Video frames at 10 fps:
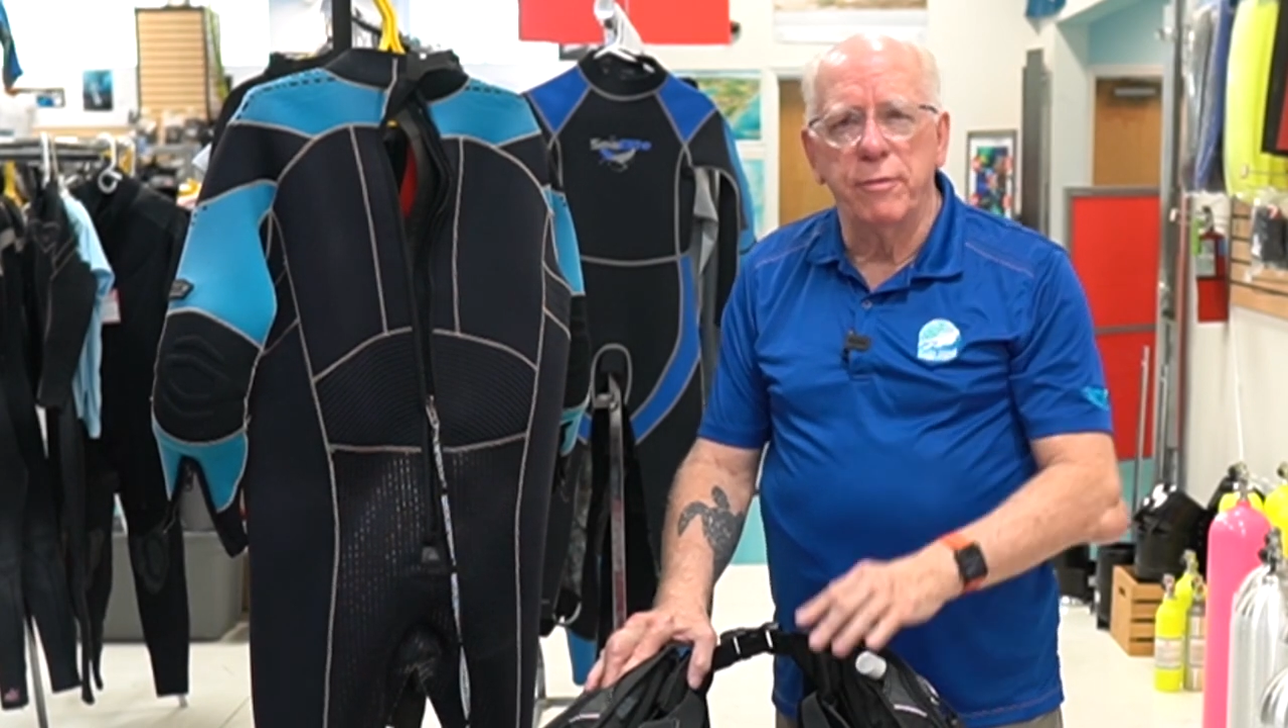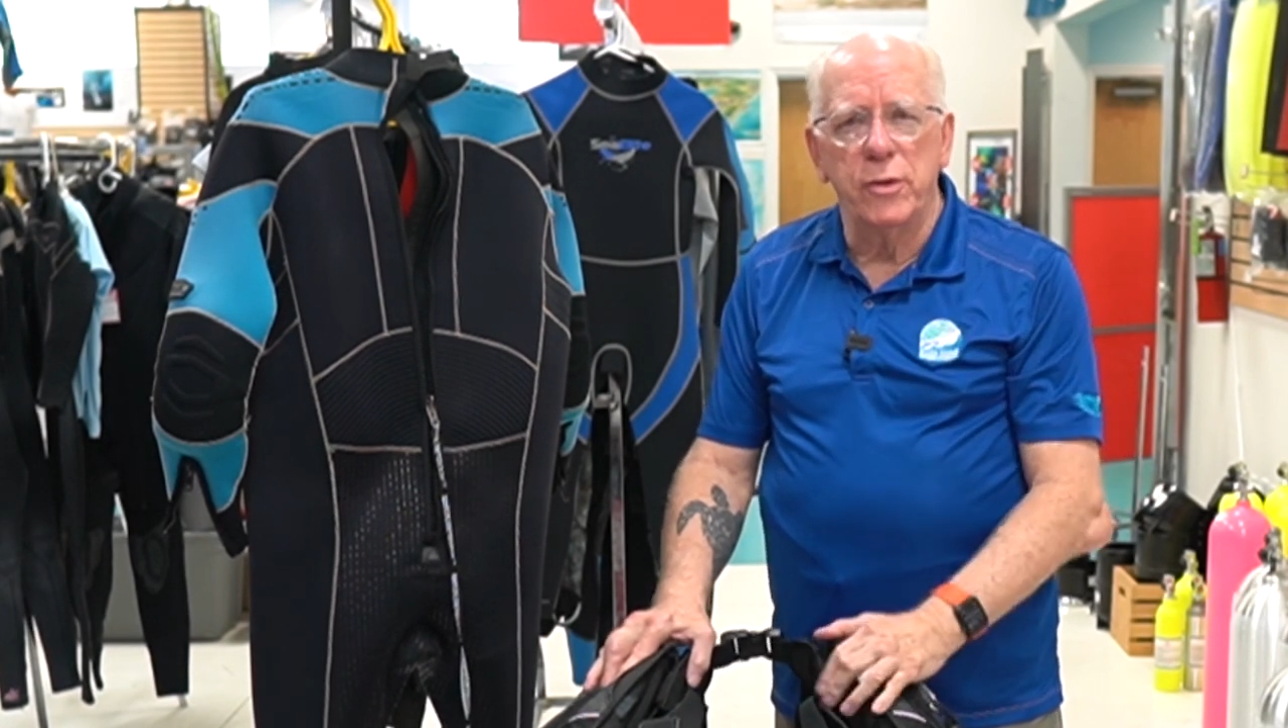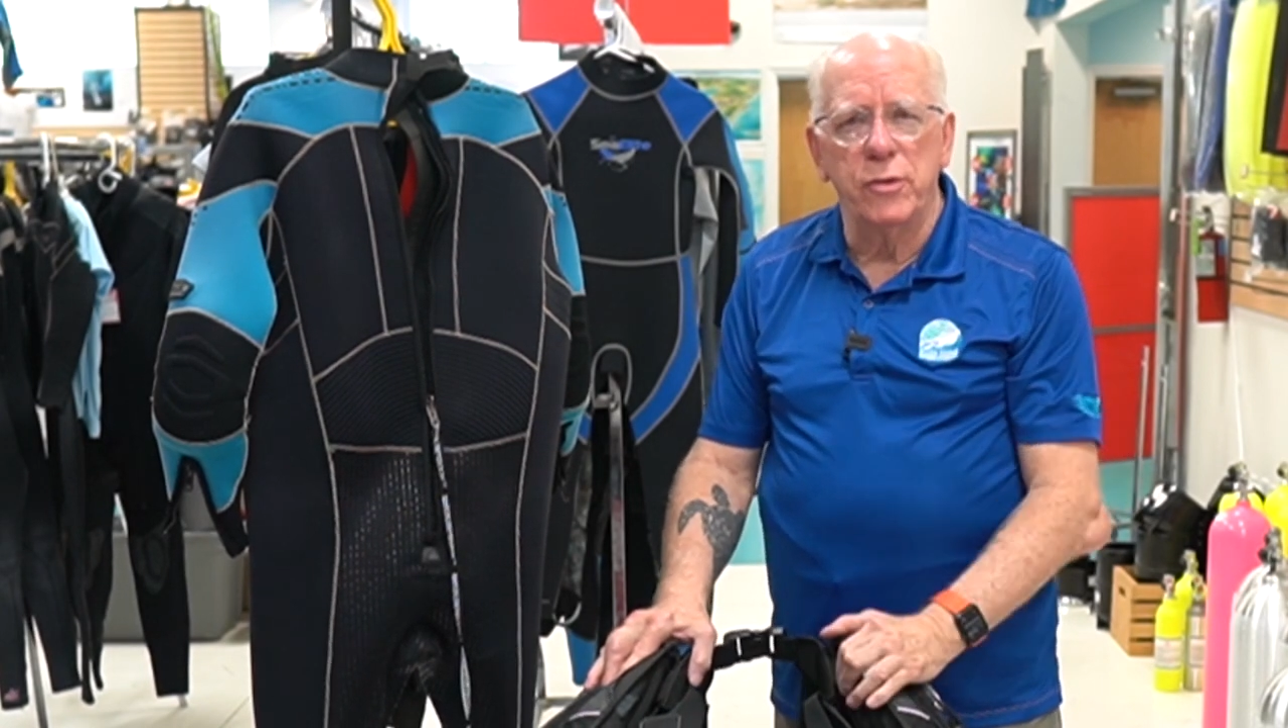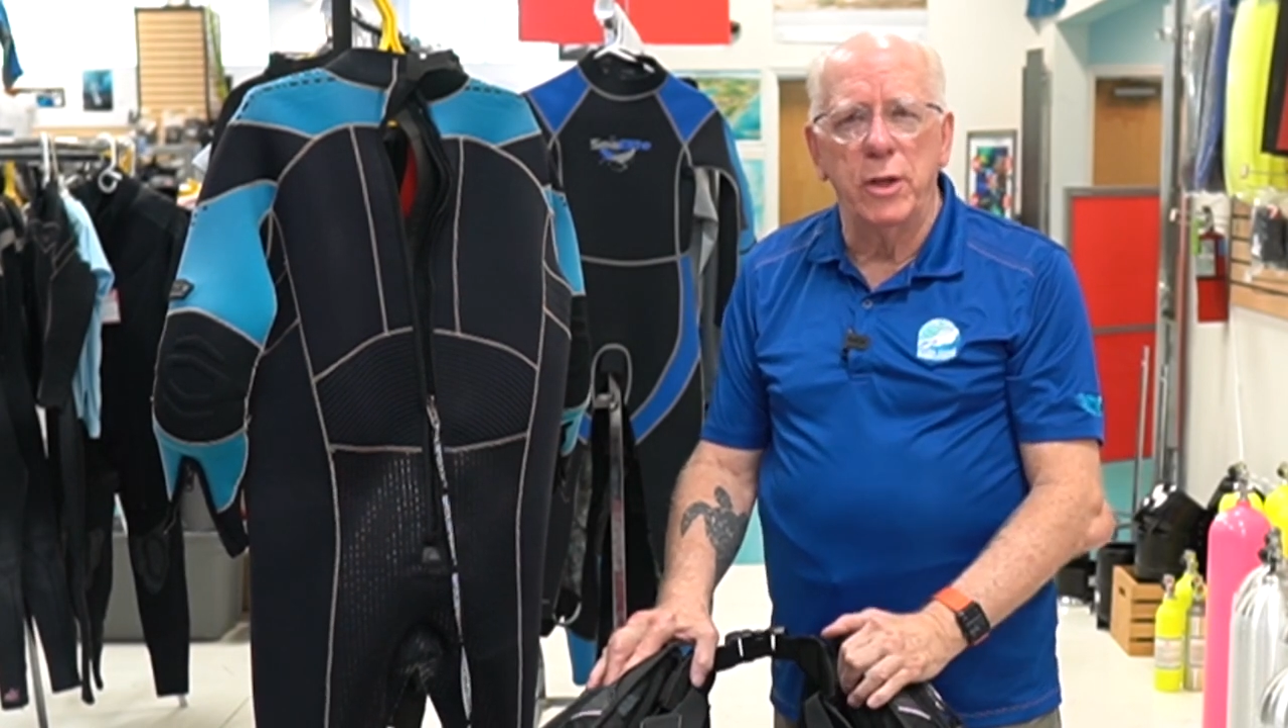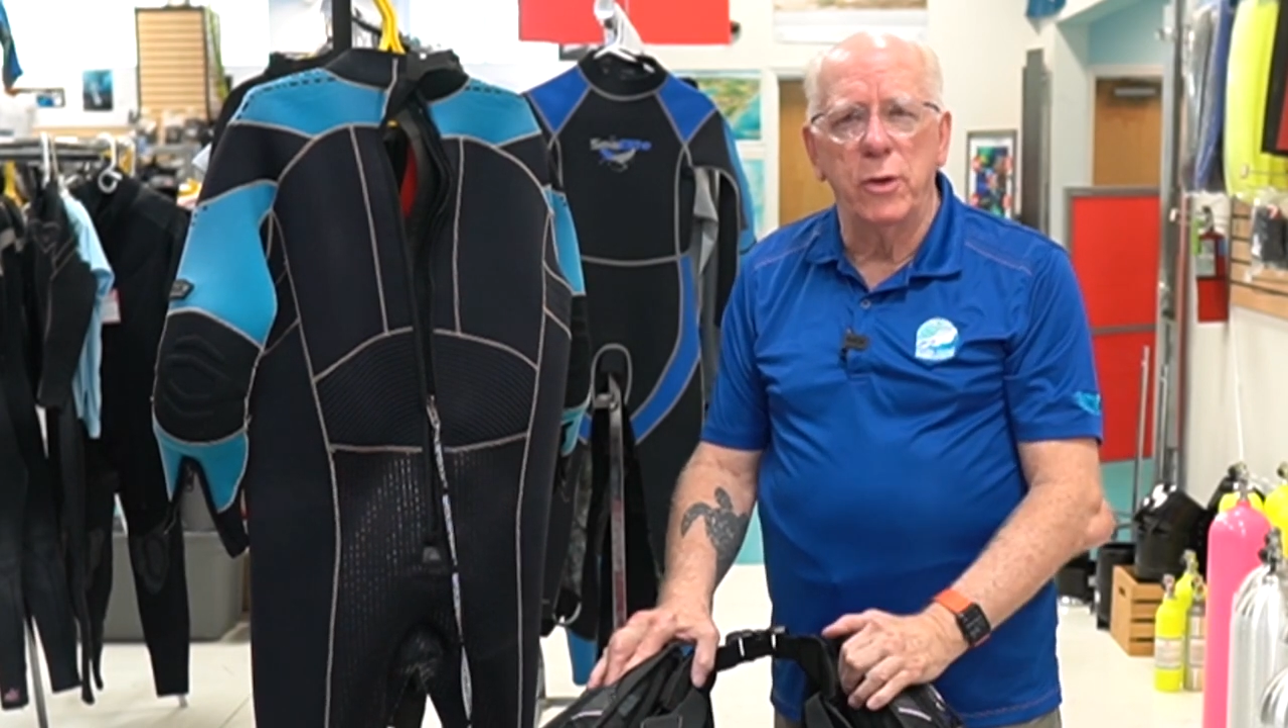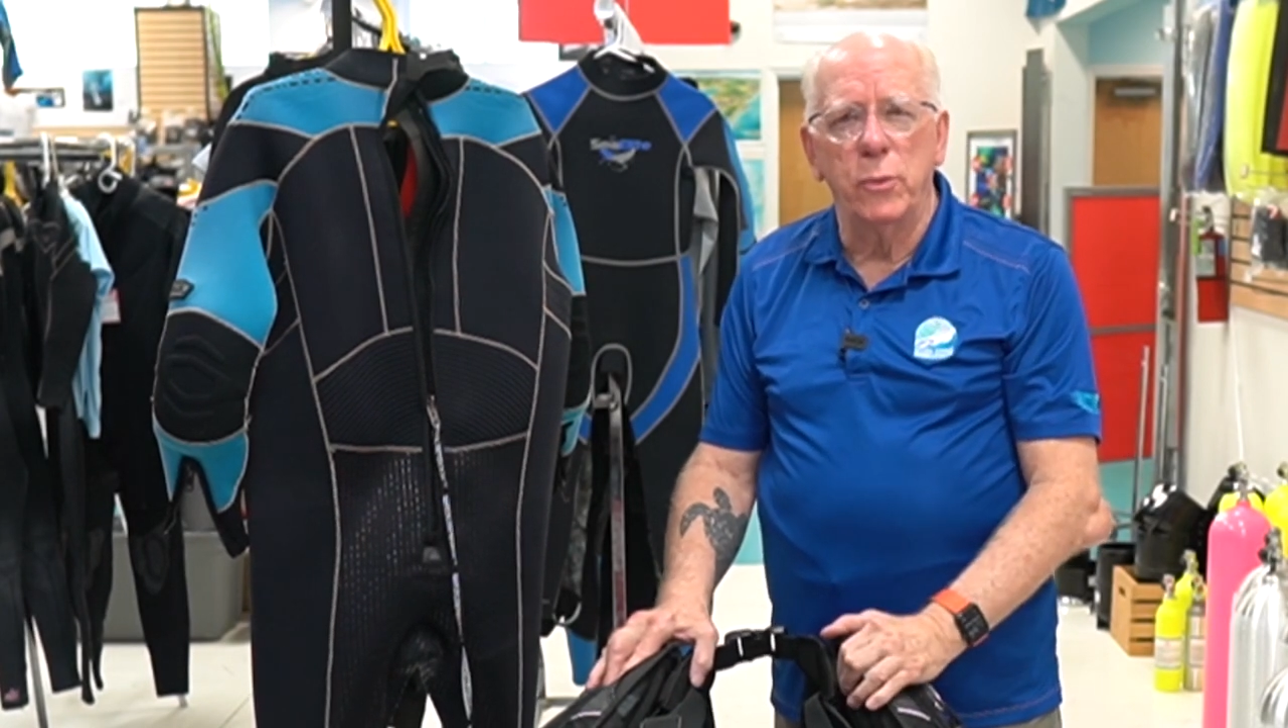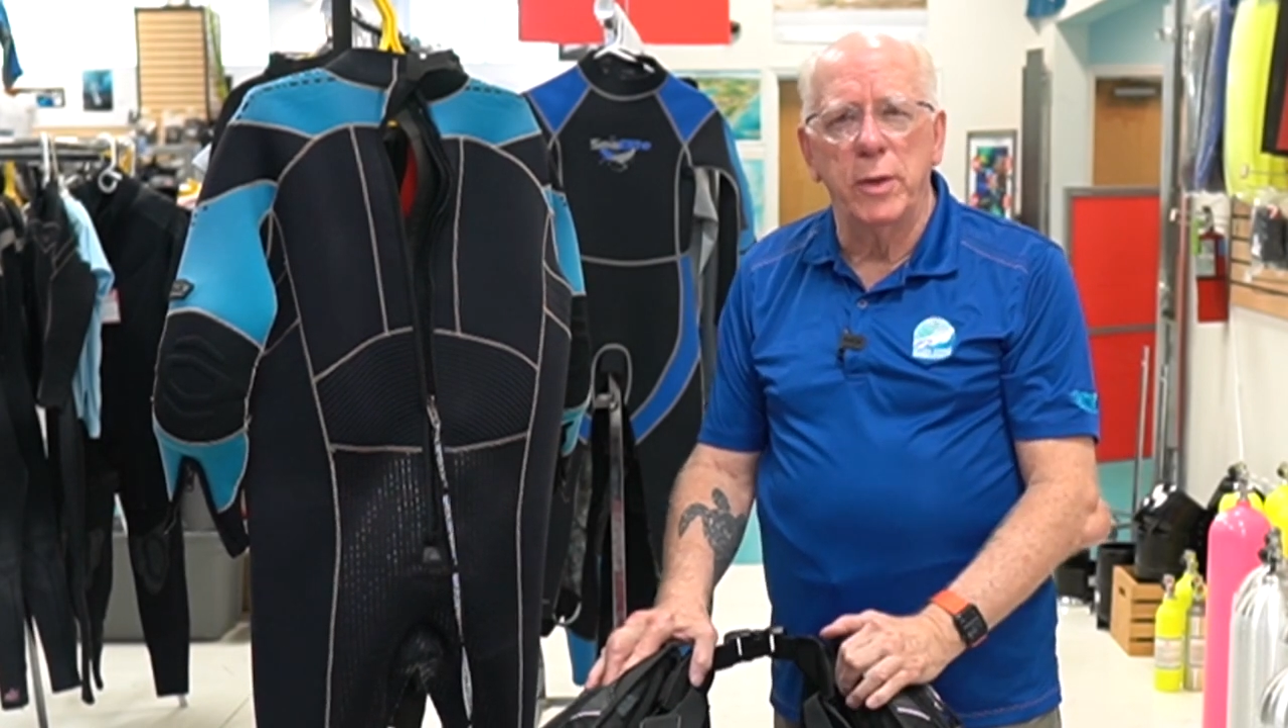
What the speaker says: visiting